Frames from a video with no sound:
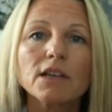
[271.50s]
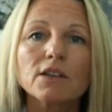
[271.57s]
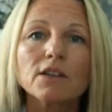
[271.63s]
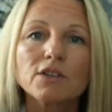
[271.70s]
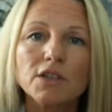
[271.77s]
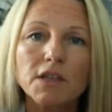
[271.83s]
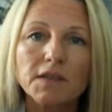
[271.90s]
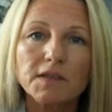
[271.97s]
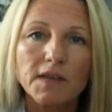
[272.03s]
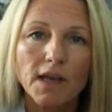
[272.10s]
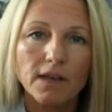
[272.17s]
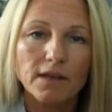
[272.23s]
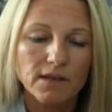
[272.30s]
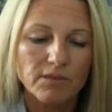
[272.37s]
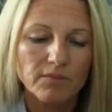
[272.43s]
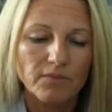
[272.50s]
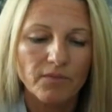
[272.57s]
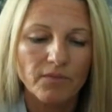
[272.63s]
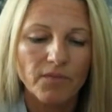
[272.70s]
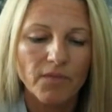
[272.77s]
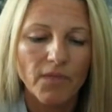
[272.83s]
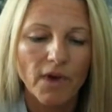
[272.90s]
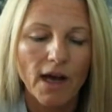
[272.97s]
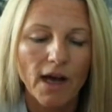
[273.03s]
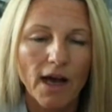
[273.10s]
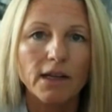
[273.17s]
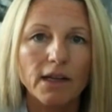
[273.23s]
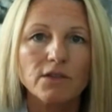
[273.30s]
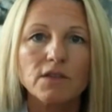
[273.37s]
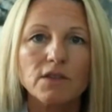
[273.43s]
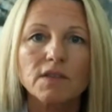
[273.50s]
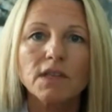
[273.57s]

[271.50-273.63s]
She says, I just